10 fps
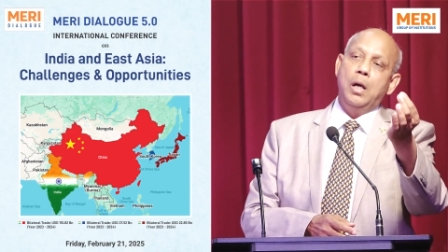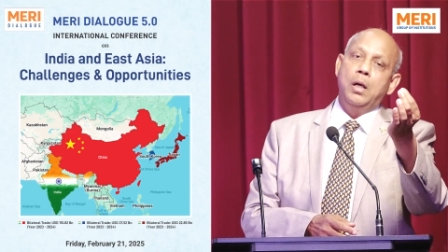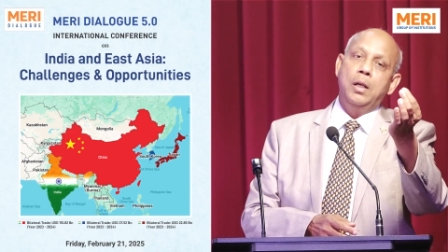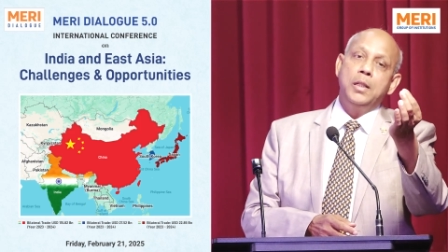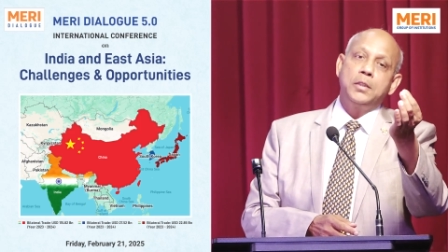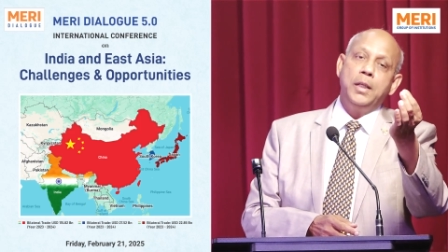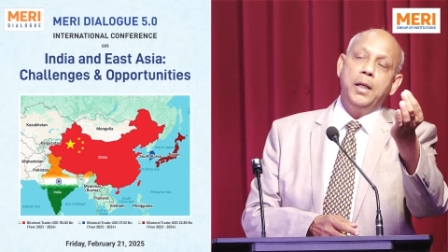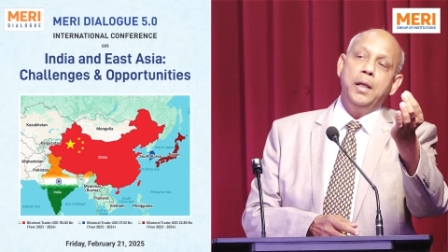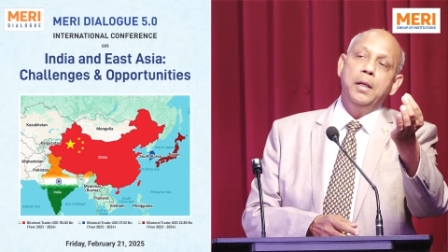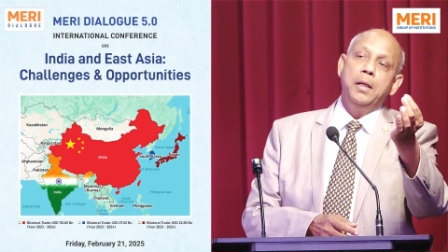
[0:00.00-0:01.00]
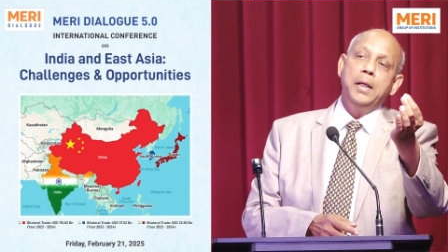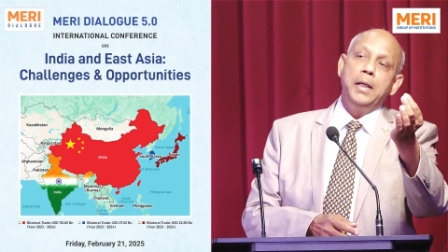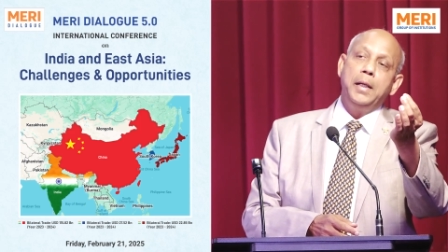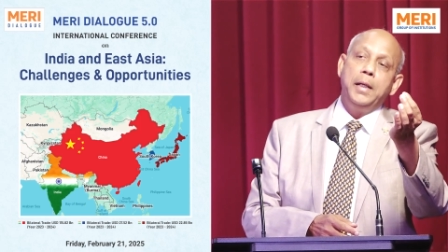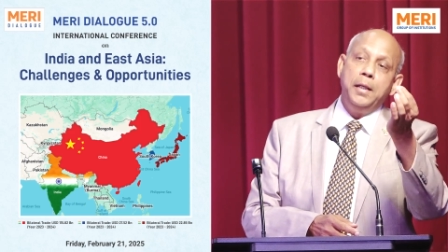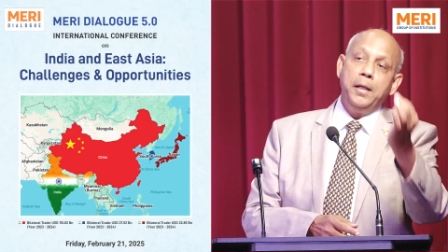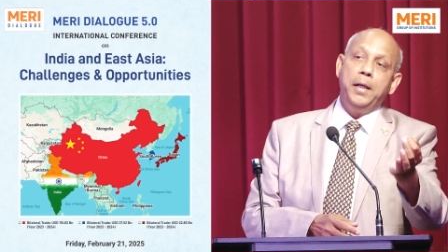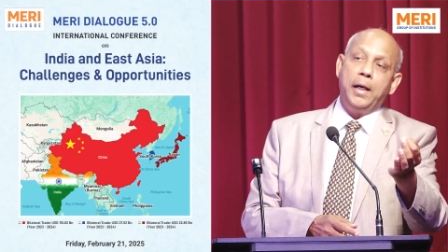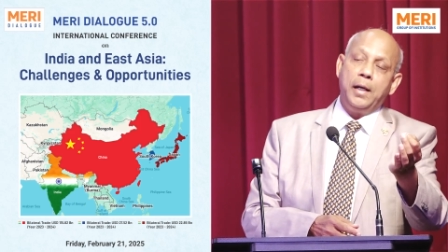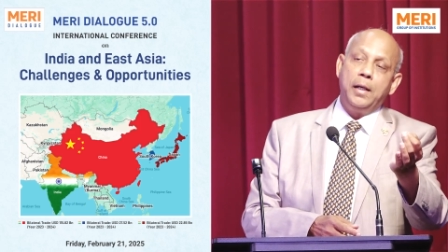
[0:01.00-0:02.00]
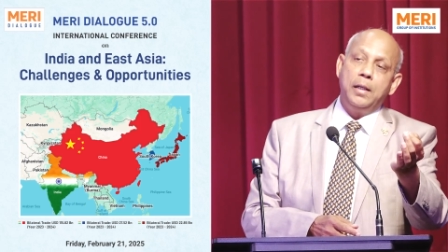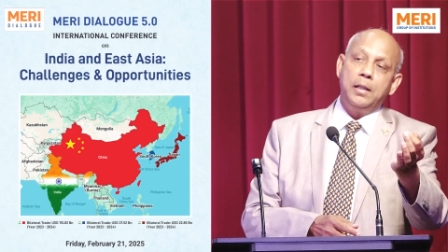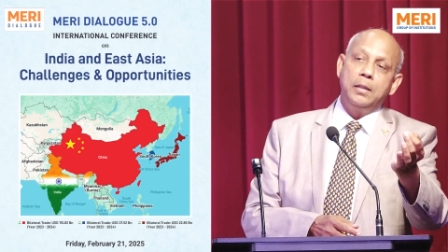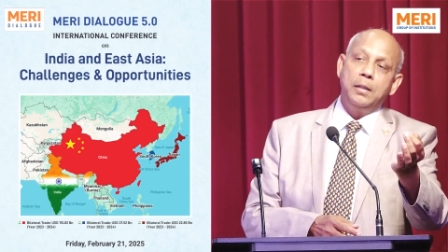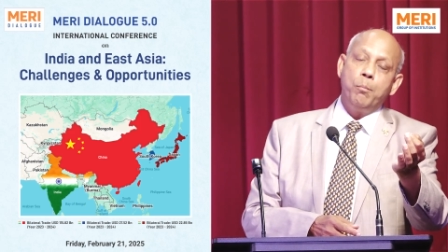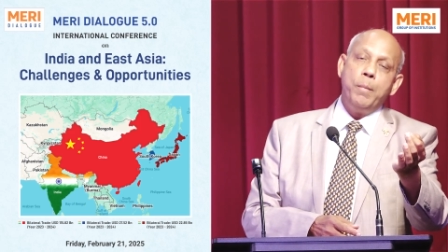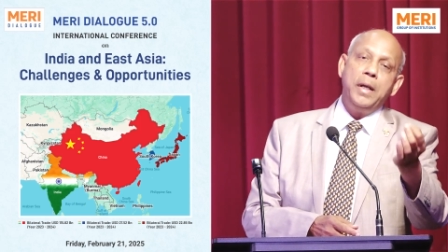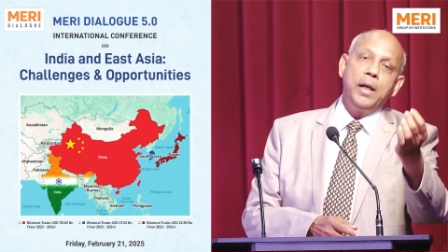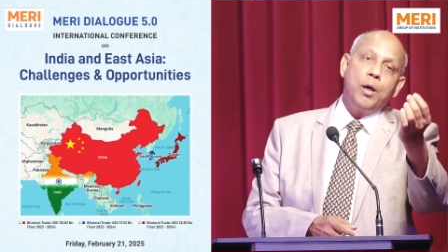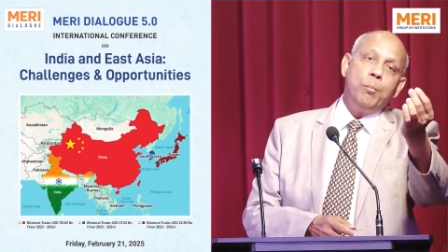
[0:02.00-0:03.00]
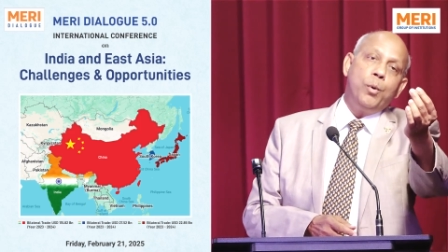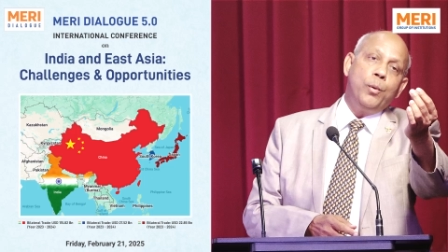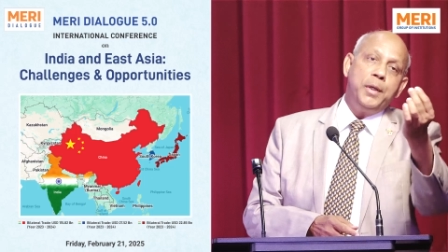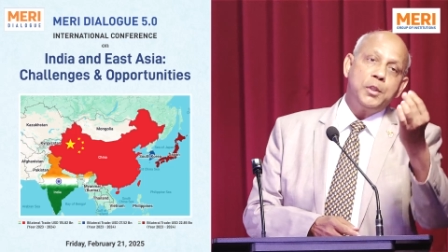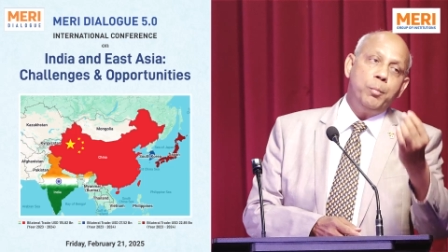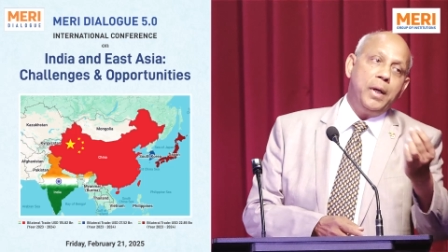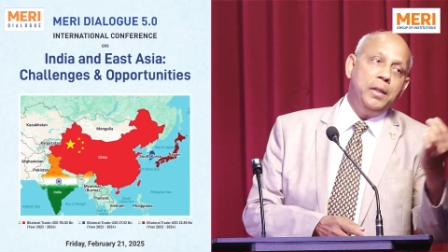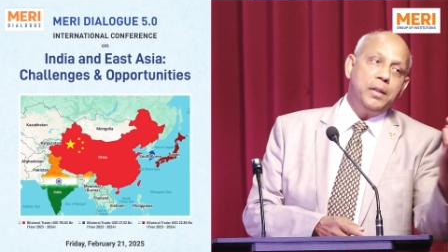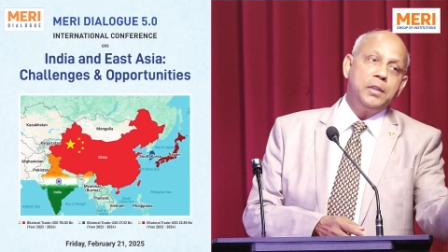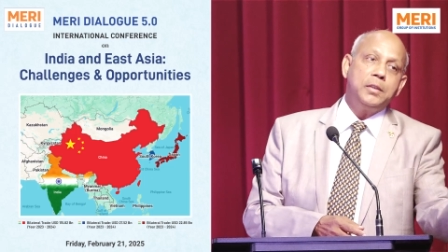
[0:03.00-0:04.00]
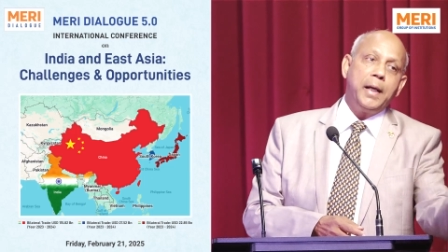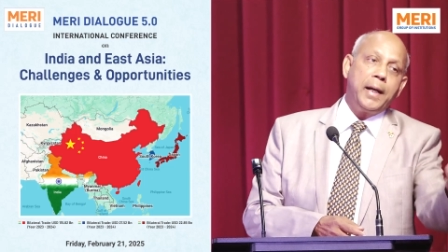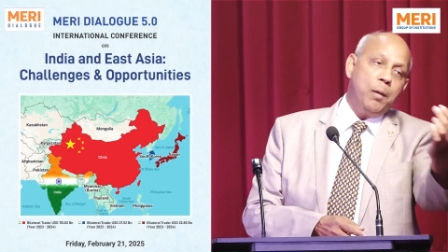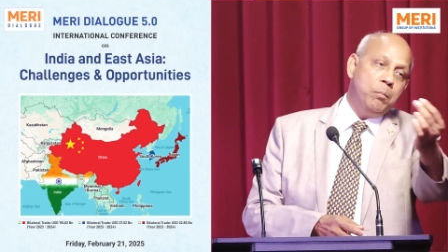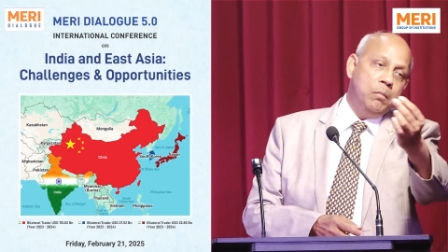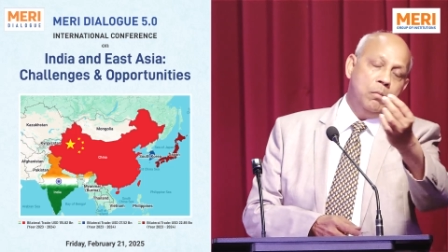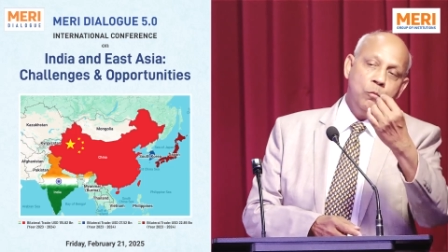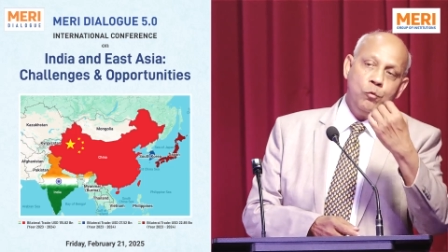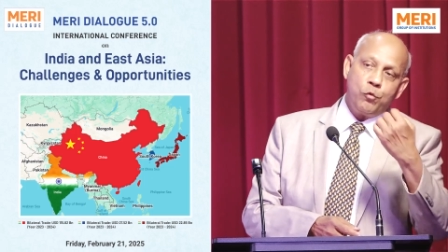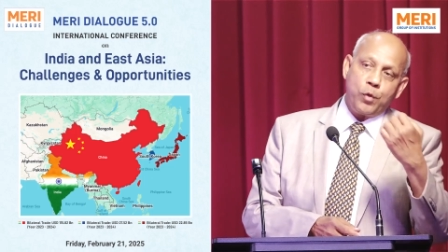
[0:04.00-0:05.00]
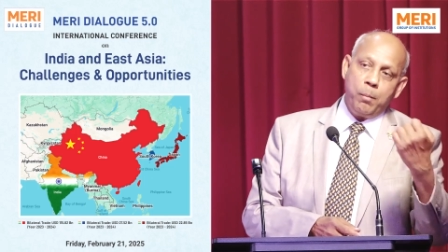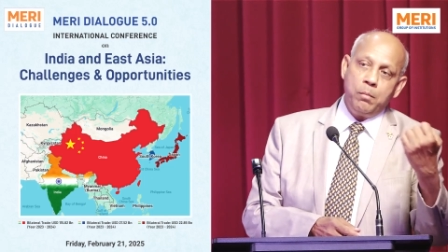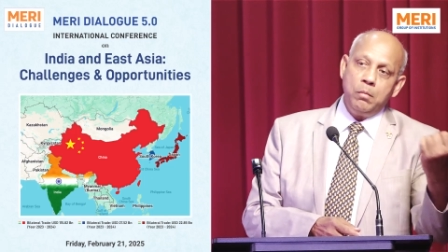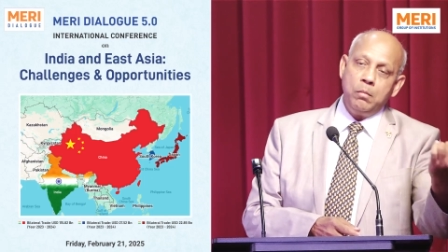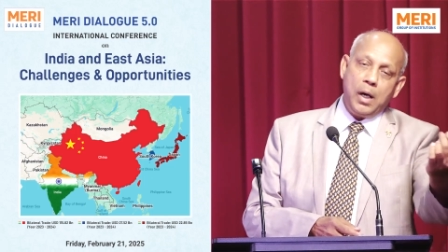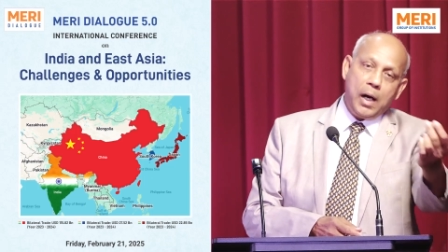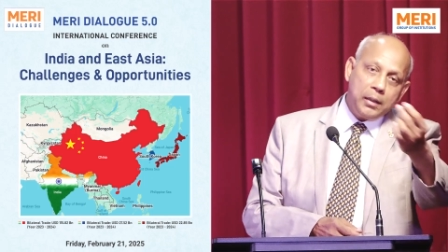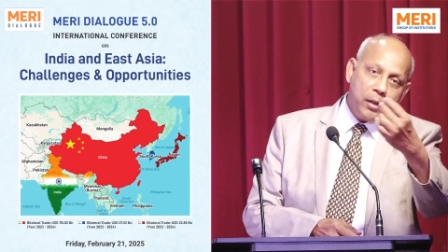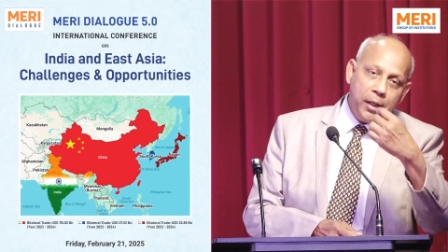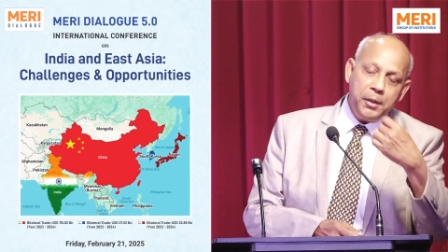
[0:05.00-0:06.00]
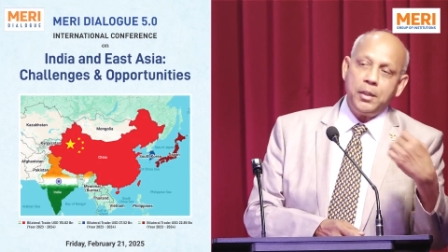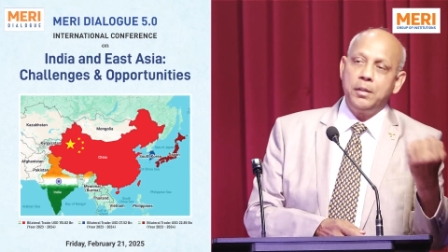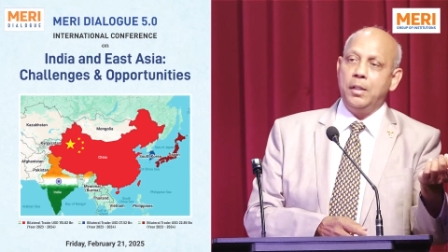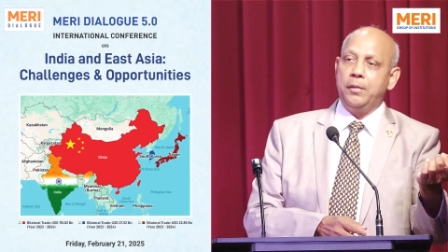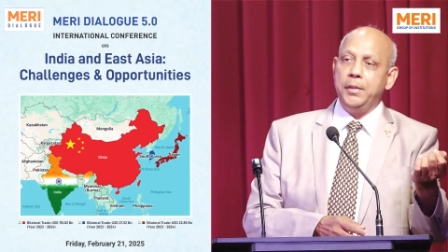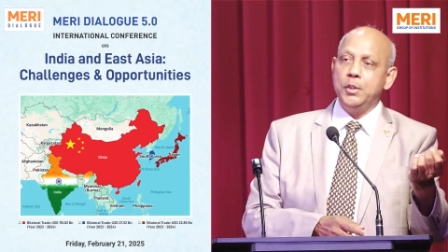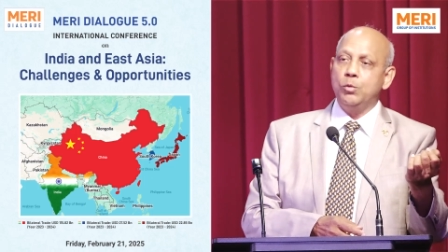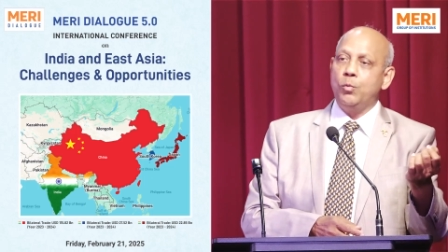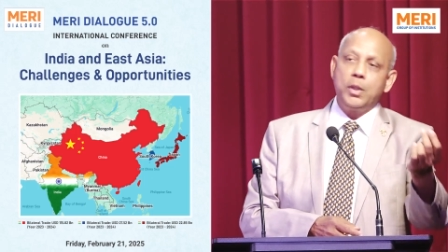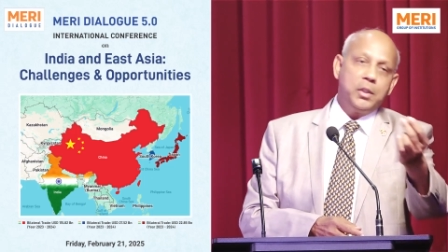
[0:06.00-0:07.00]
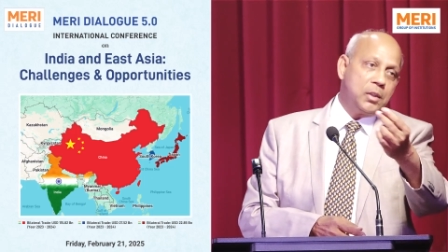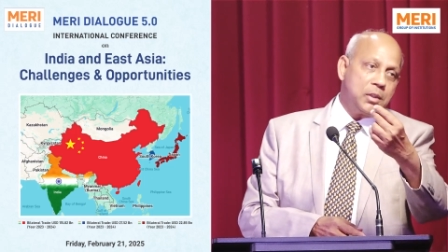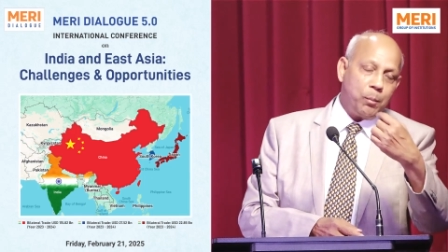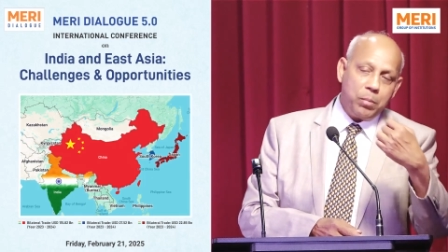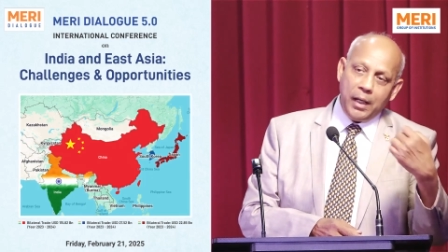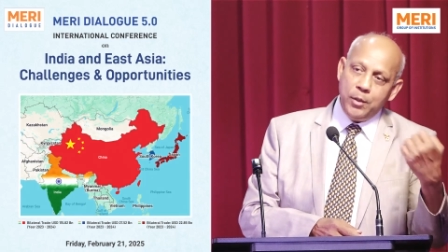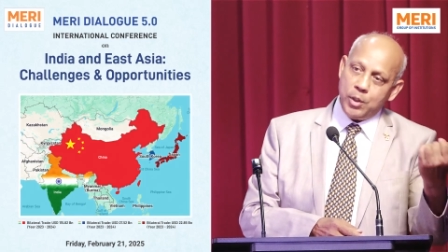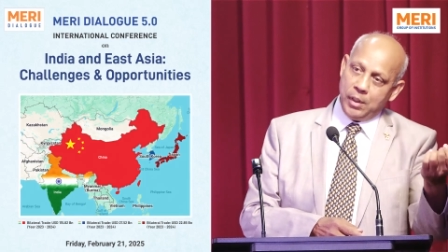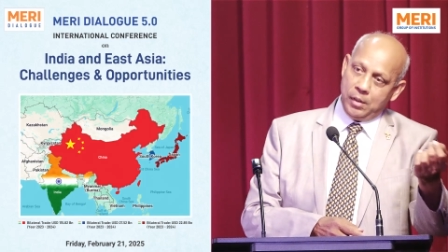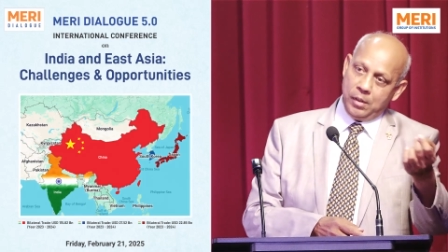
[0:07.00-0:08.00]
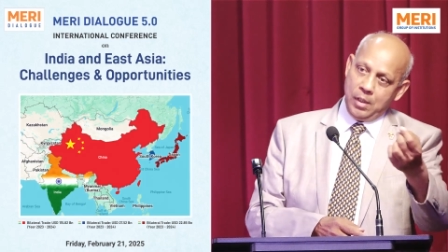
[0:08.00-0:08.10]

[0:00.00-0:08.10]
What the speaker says: let's say, in India. Many components, many things, they come from other Asian countries. What is the supply chain?